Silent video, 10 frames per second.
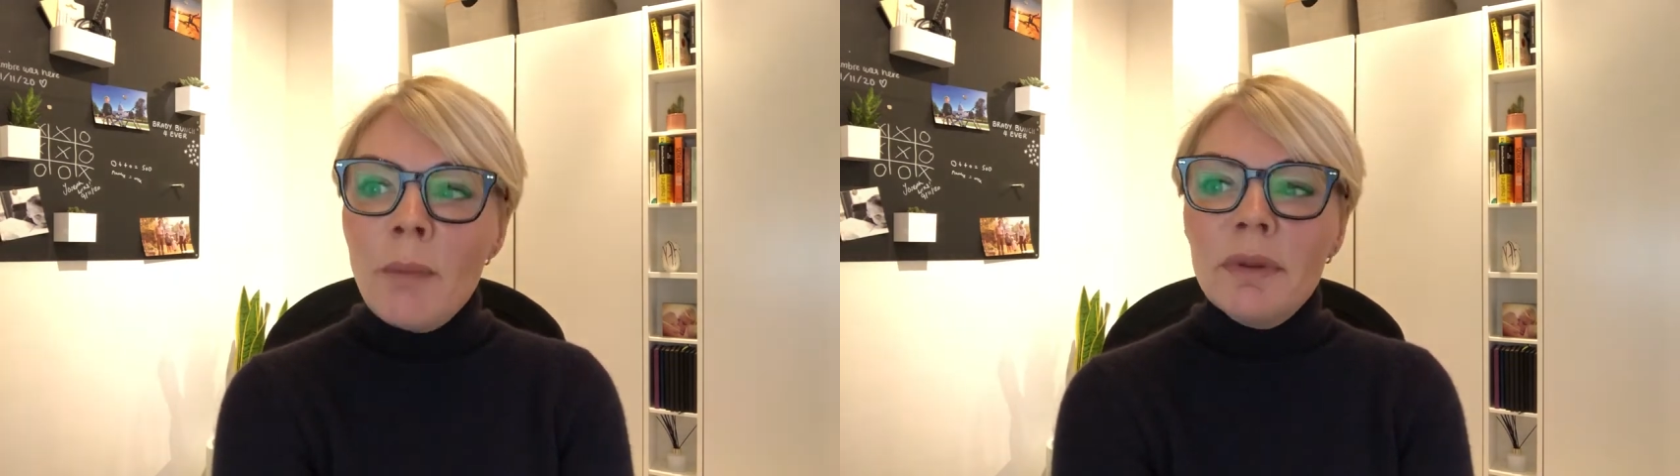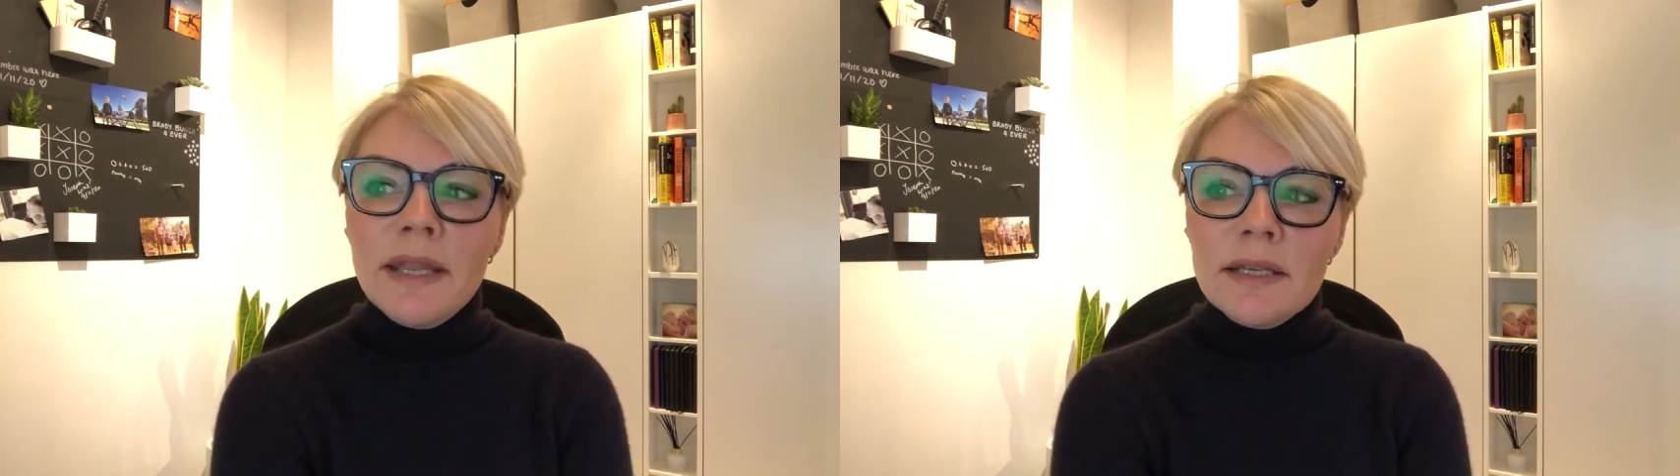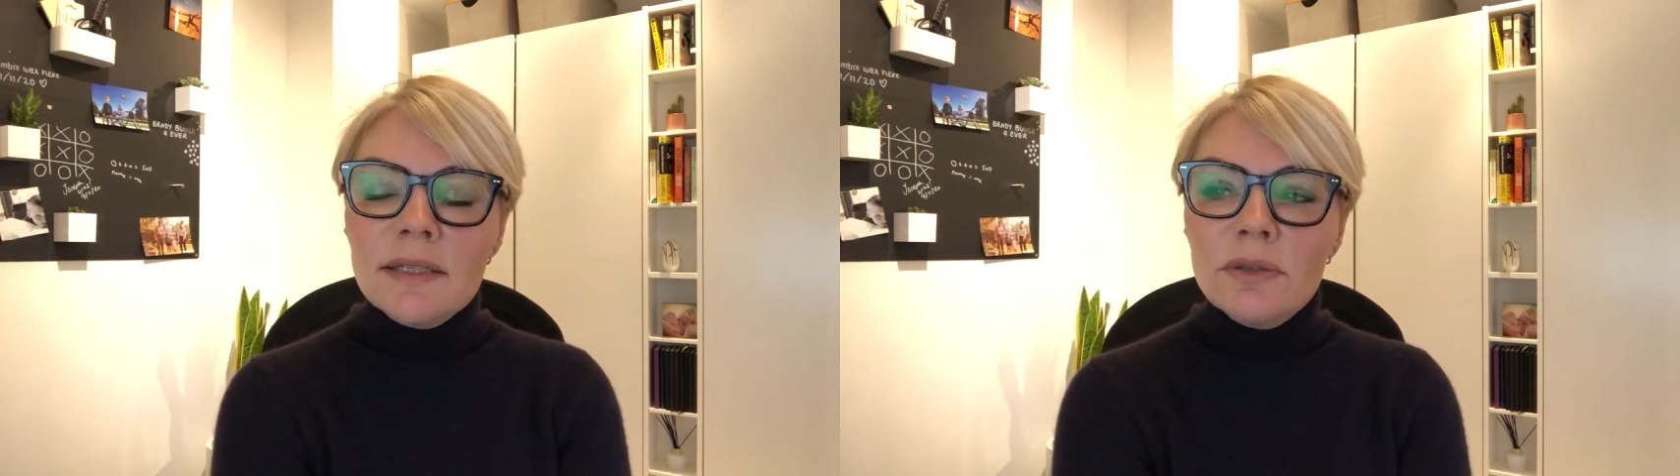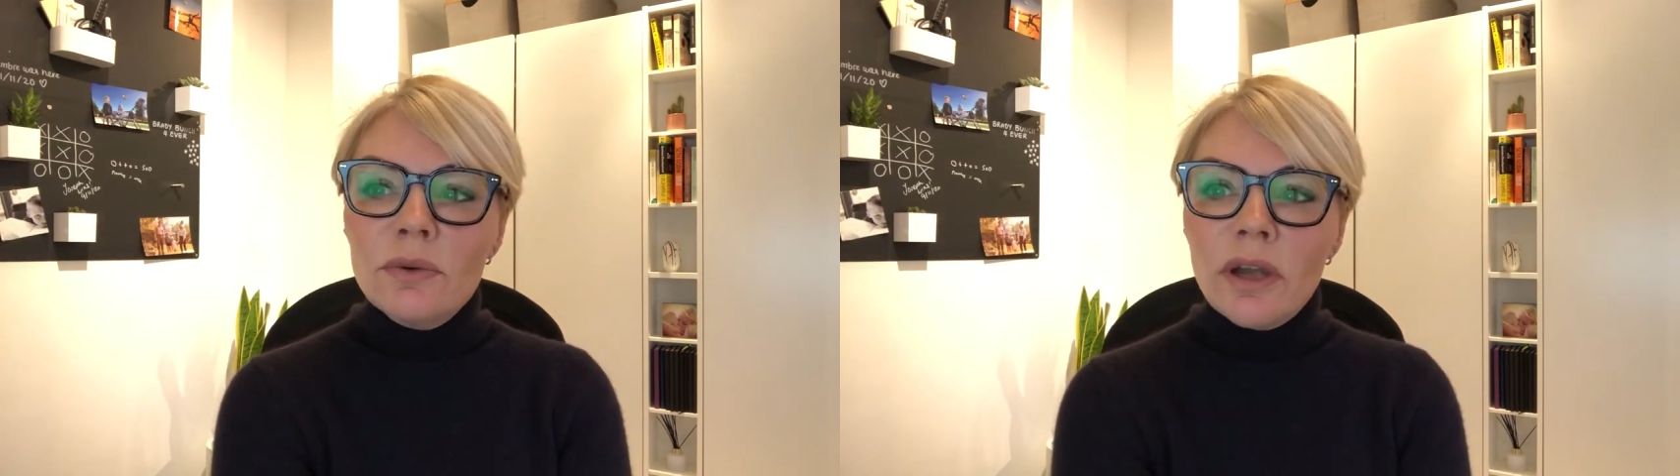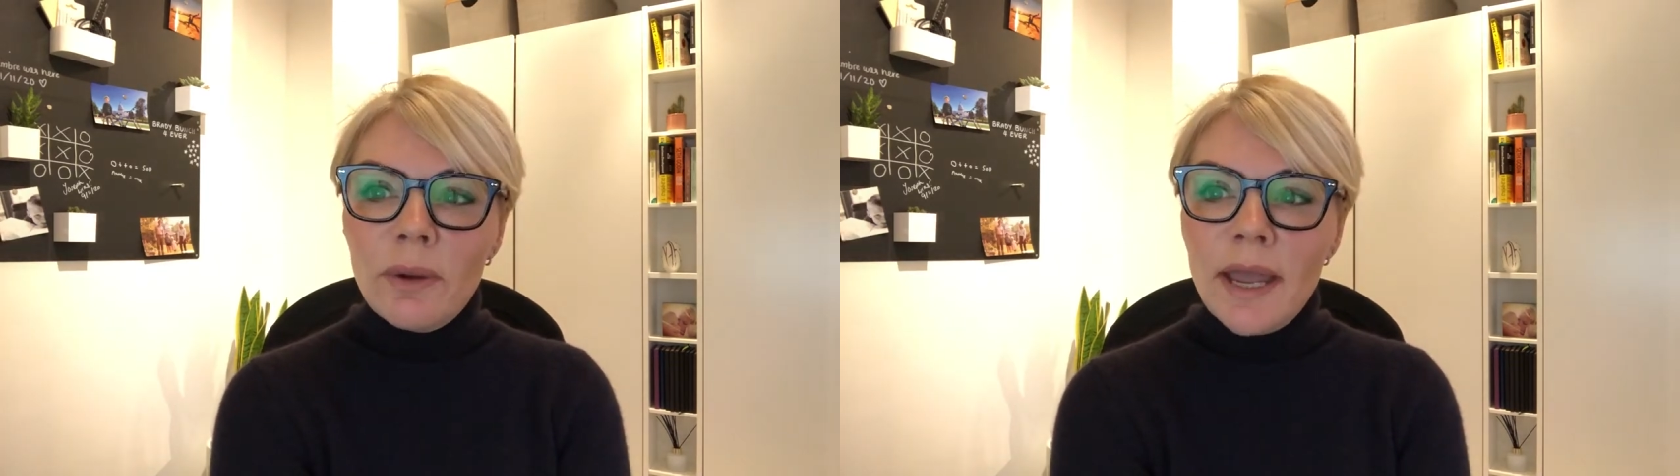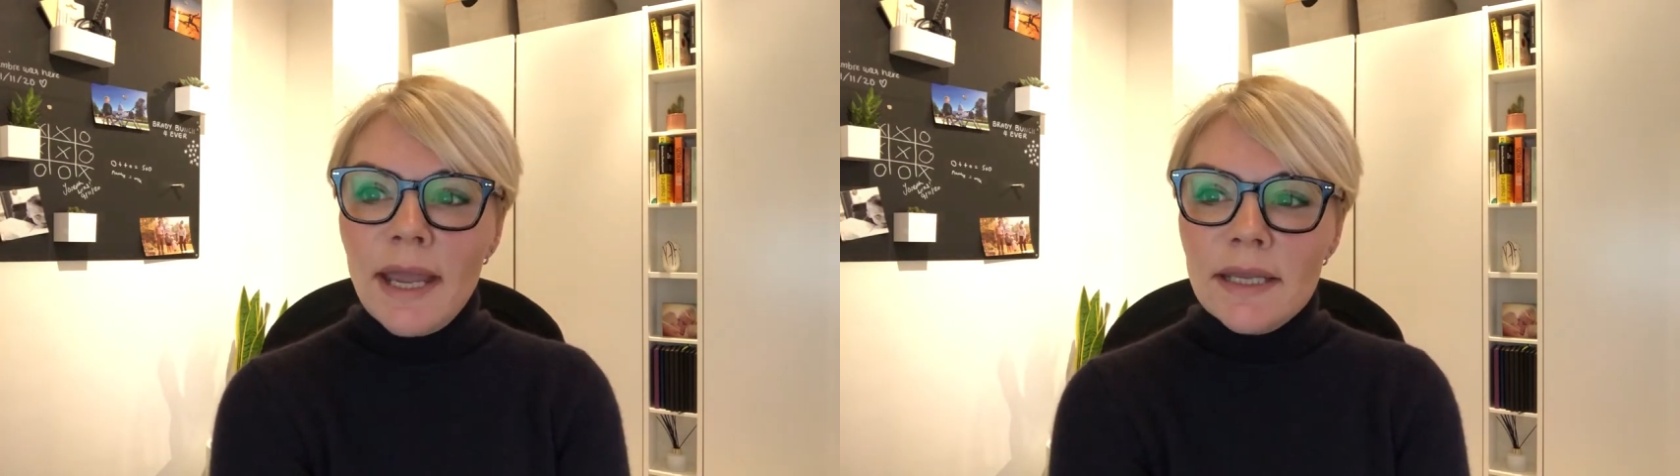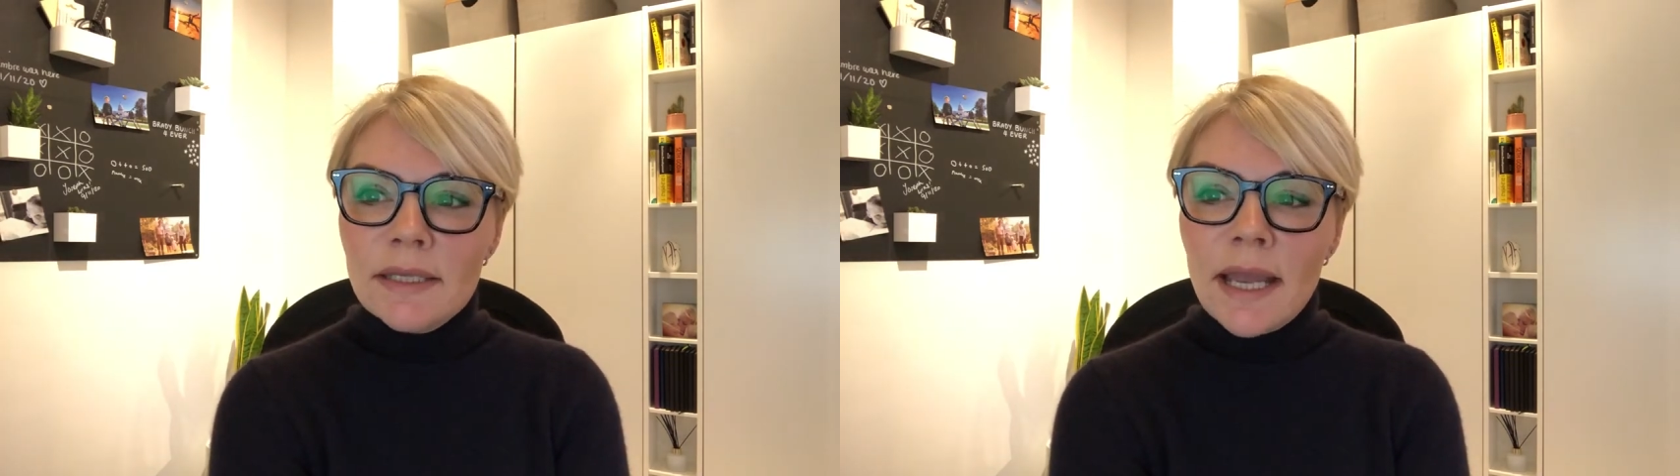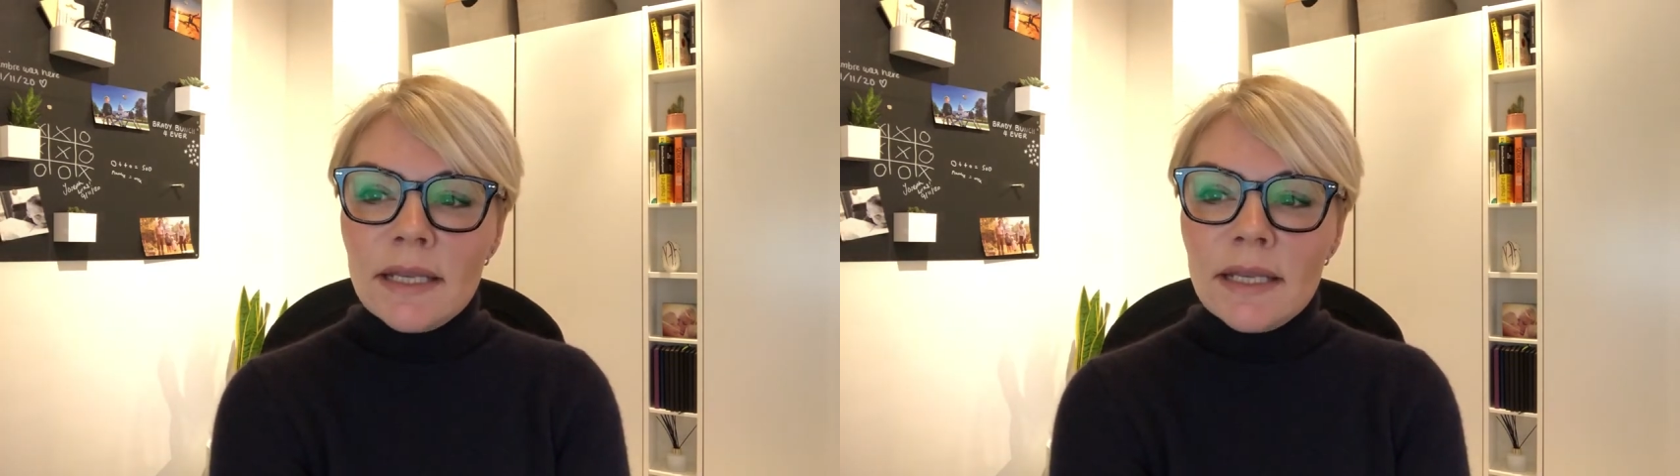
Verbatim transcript: But they can still go ahead,